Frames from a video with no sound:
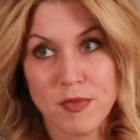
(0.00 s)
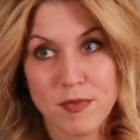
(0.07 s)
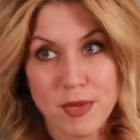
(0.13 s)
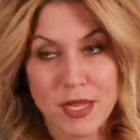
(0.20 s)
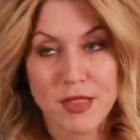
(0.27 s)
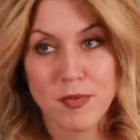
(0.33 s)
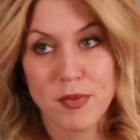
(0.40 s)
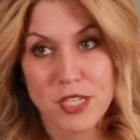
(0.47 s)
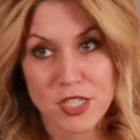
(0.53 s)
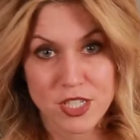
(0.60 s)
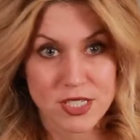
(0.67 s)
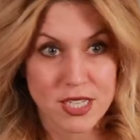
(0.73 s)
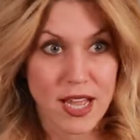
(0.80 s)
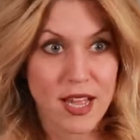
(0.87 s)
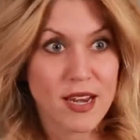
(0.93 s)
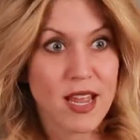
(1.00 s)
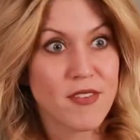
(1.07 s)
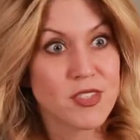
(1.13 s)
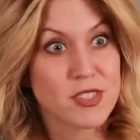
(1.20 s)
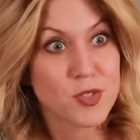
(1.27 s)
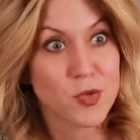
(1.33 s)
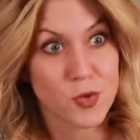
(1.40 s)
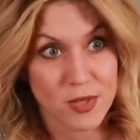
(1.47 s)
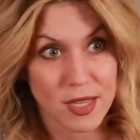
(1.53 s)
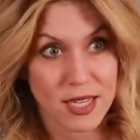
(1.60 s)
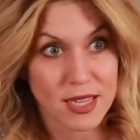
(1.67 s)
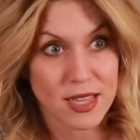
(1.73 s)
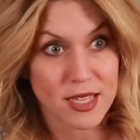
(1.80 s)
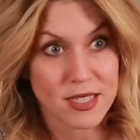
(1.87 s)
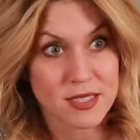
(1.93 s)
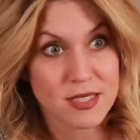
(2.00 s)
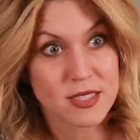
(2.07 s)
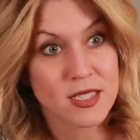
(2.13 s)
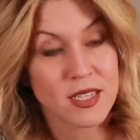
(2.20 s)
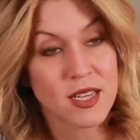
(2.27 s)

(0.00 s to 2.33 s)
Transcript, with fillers: be in the place she's at and have a school like this.